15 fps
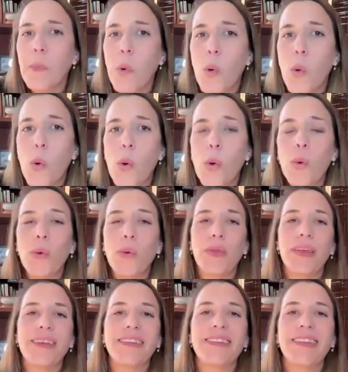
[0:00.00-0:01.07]
more or
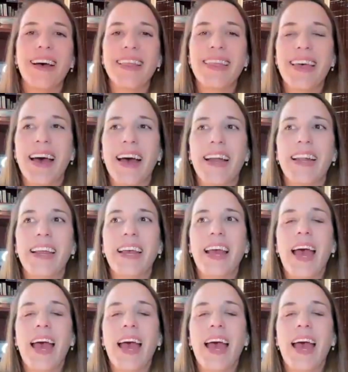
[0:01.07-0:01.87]
things like that,